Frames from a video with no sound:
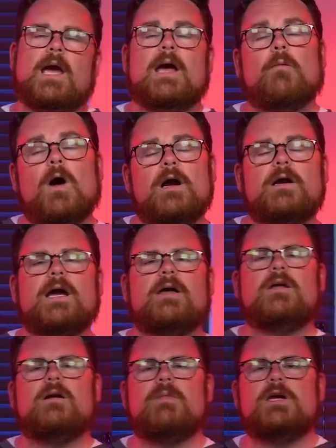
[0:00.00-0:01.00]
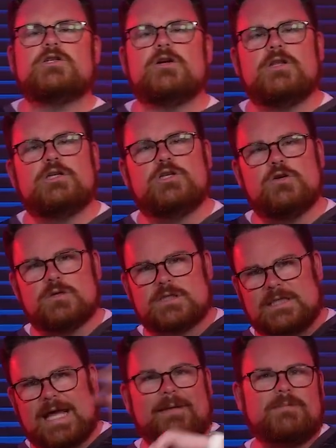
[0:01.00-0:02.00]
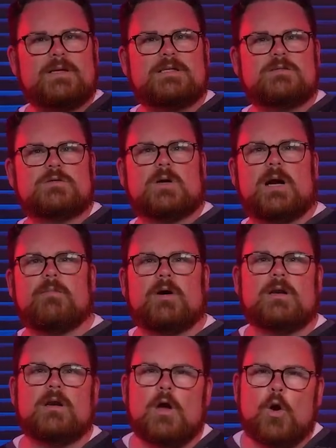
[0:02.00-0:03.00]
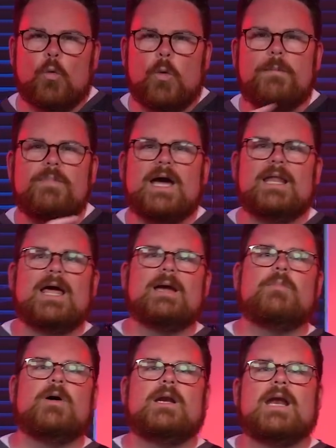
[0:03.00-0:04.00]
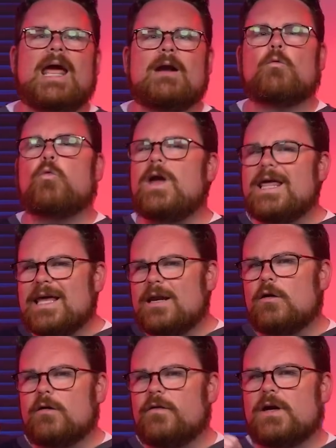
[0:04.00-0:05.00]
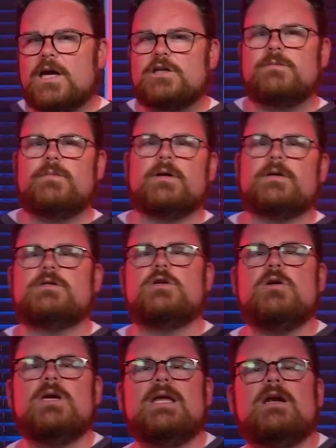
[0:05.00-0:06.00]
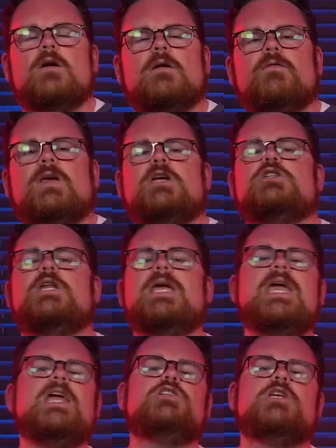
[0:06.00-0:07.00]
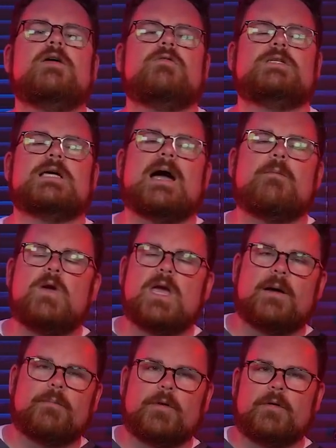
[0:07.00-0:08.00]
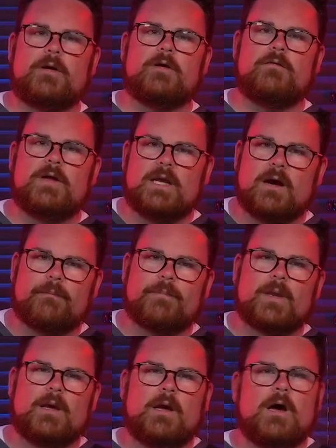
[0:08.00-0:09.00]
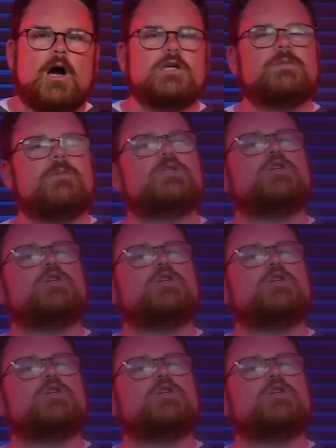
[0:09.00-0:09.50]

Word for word: And while you're down there, make sure that you slap that subscribe button with that like button and ring that notification bell so you can get a notification each and every time we upload a new video. Also be